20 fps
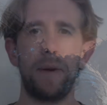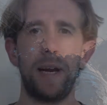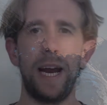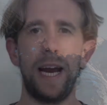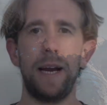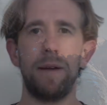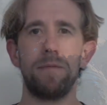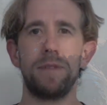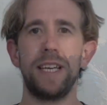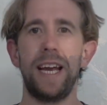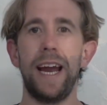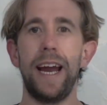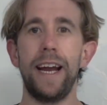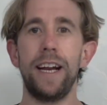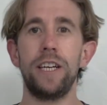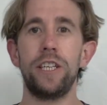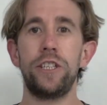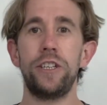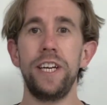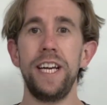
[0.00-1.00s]
games,
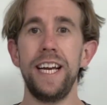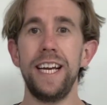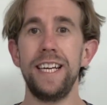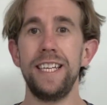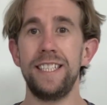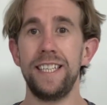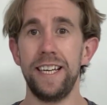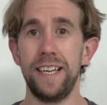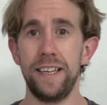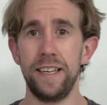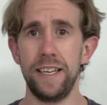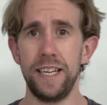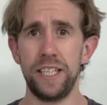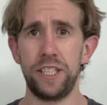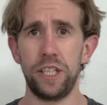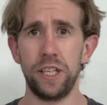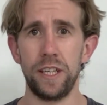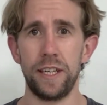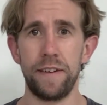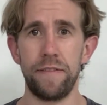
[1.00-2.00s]
entry is
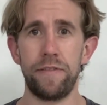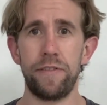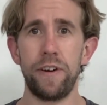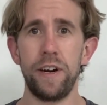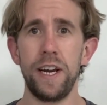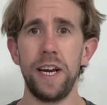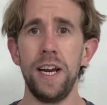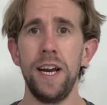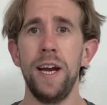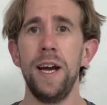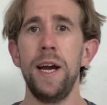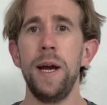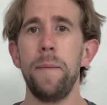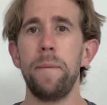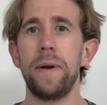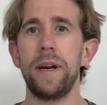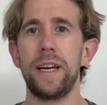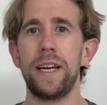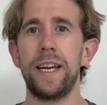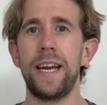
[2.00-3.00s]
initially free,
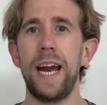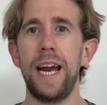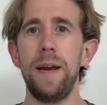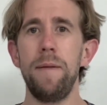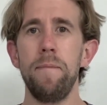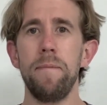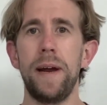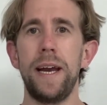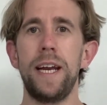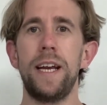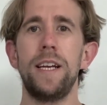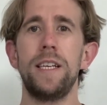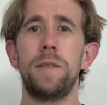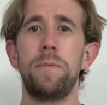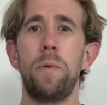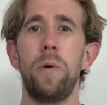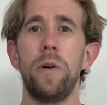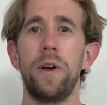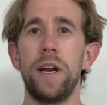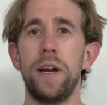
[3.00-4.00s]
but game makers
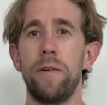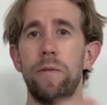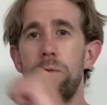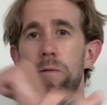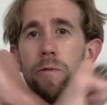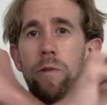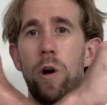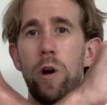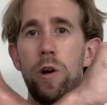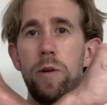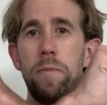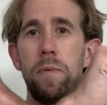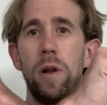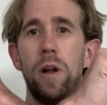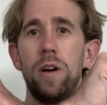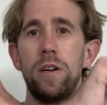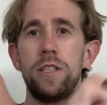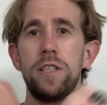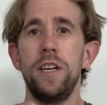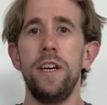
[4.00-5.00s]
put in
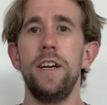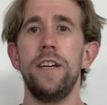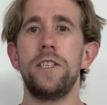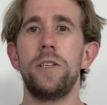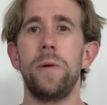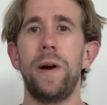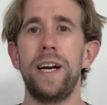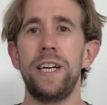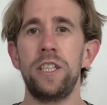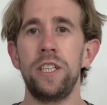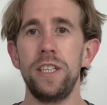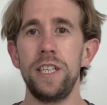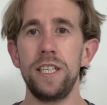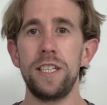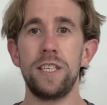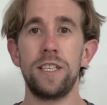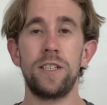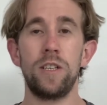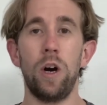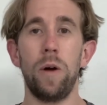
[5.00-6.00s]
roadblocks to actually
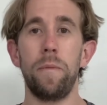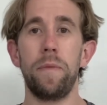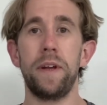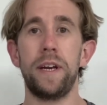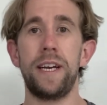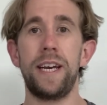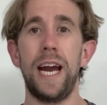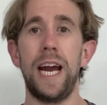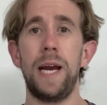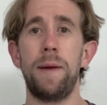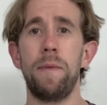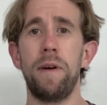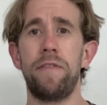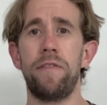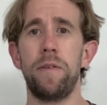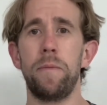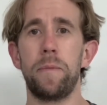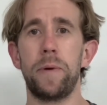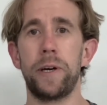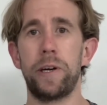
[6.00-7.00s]
stop the gamer
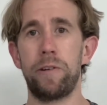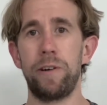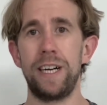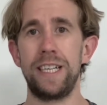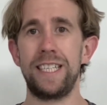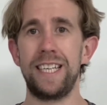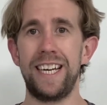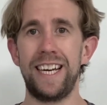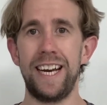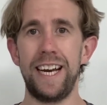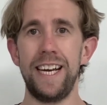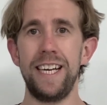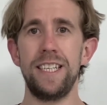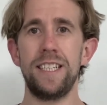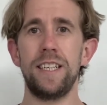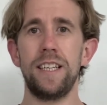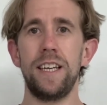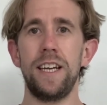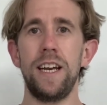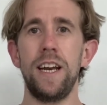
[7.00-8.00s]
from progressing
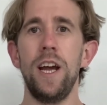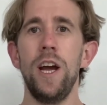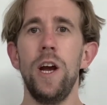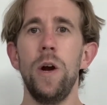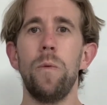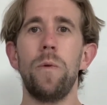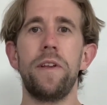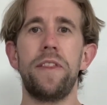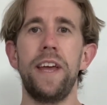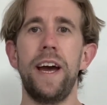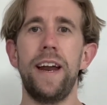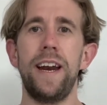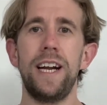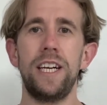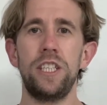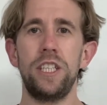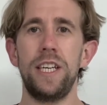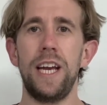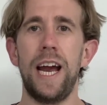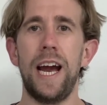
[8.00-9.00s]
easily without
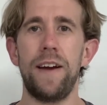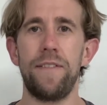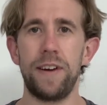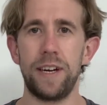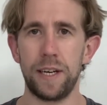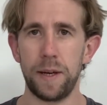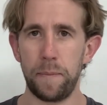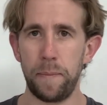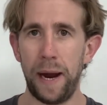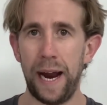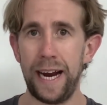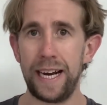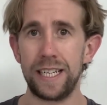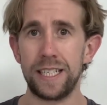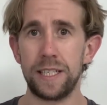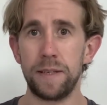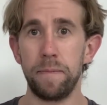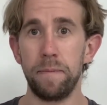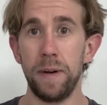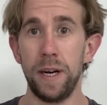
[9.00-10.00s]
actually having to pay
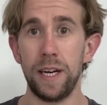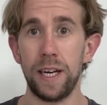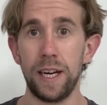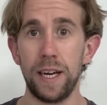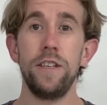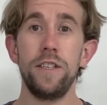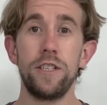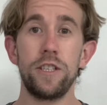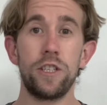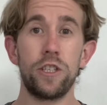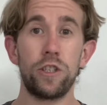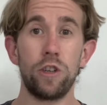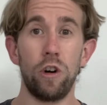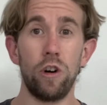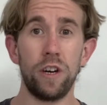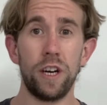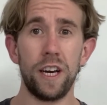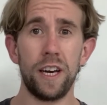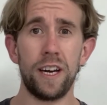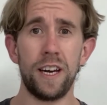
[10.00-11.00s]
some money.
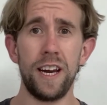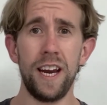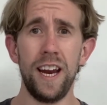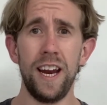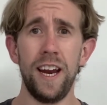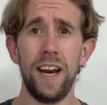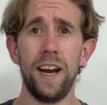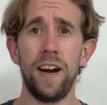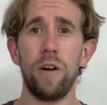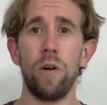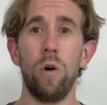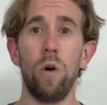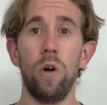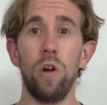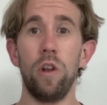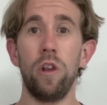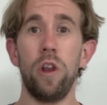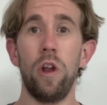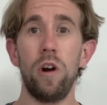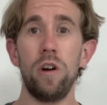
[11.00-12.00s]
Stronger gear
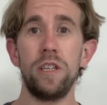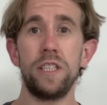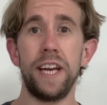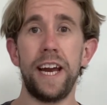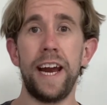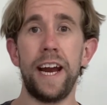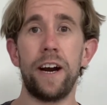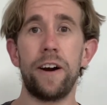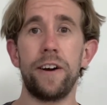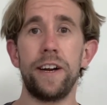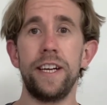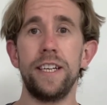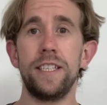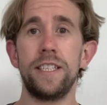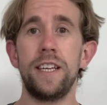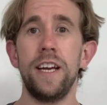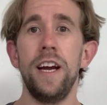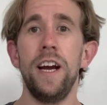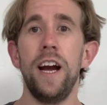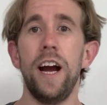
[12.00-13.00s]
or locked
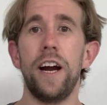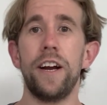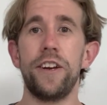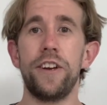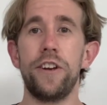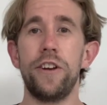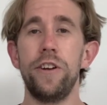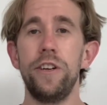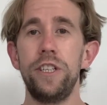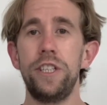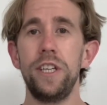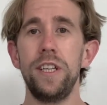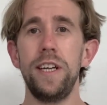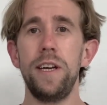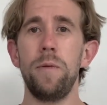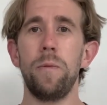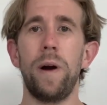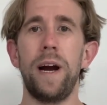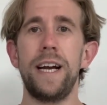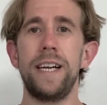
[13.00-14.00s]
areas are
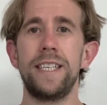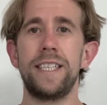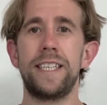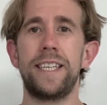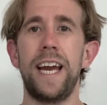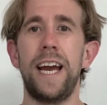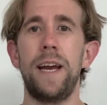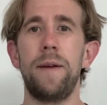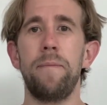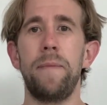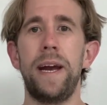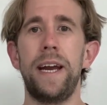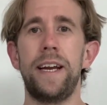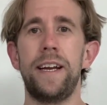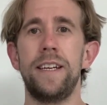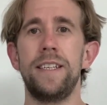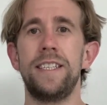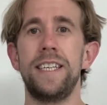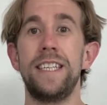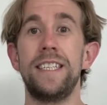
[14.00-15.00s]
usually ways game
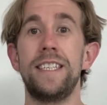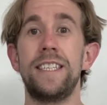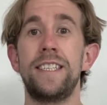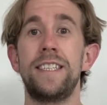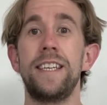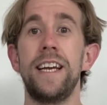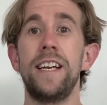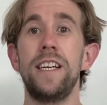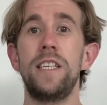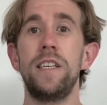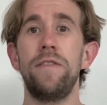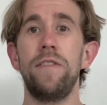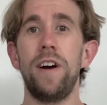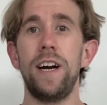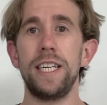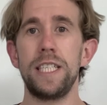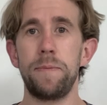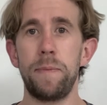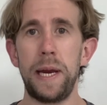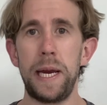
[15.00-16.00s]
makers
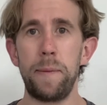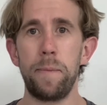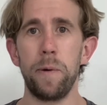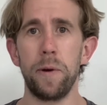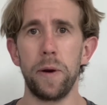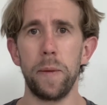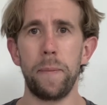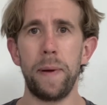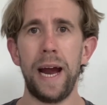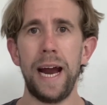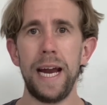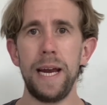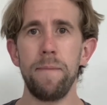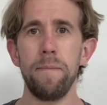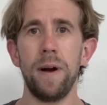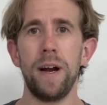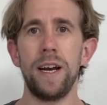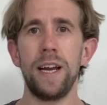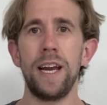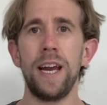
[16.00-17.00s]
incentivize people to pay
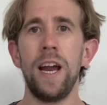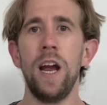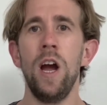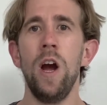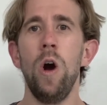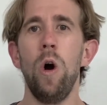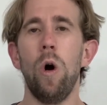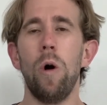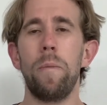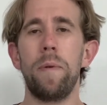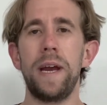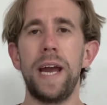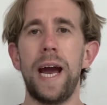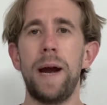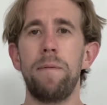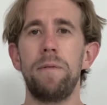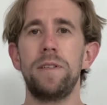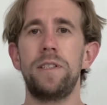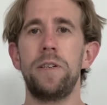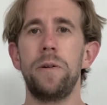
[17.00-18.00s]
money or be
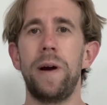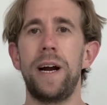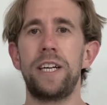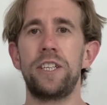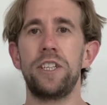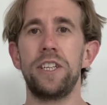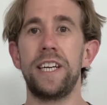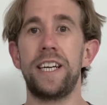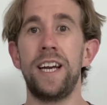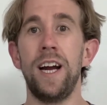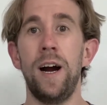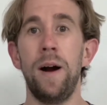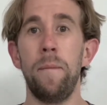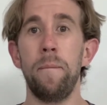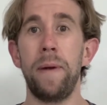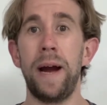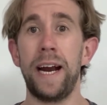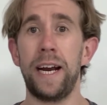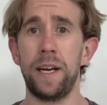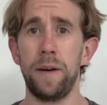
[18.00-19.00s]
able to actually come
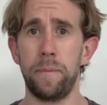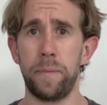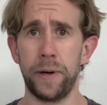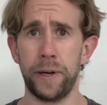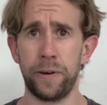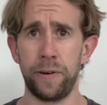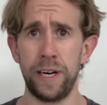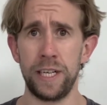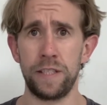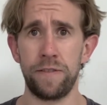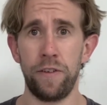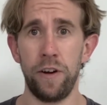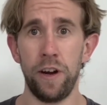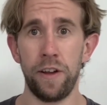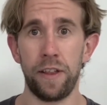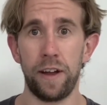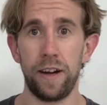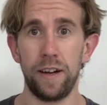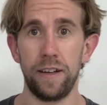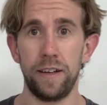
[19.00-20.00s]
back and progress
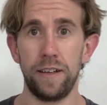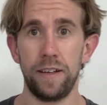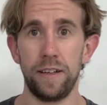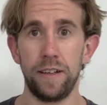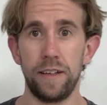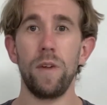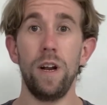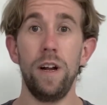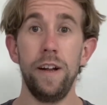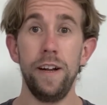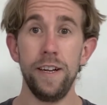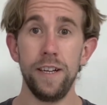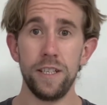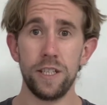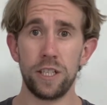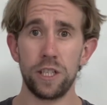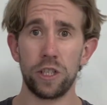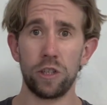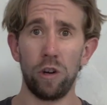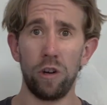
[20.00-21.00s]
further.
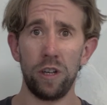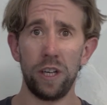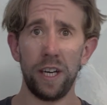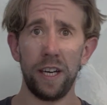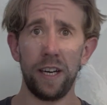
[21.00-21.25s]
Stronger